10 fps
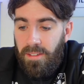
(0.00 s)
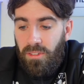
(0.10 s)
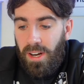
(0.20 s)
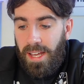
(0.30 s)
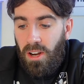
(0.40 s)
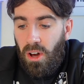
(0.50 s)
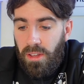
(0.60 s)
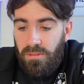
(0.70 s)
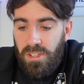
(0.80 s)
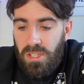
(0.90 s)

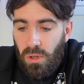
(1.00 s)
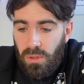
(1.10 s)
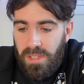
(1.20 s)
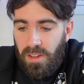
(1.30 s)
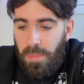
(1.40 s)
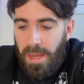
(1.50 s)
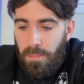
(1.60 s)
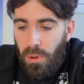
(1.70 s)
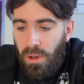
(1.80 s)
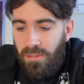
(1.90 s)
night, results have
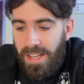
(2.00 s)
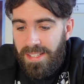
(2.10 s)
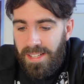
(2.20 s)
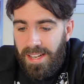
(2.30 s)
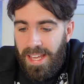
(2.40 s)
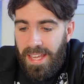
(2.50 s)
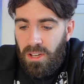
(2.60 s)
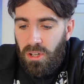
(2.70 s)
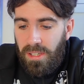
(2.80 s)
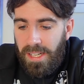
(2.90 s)
been poor recently. It
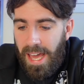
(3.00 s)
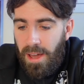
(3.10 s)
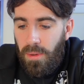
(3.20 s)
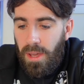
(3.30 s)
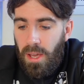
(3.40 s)
could now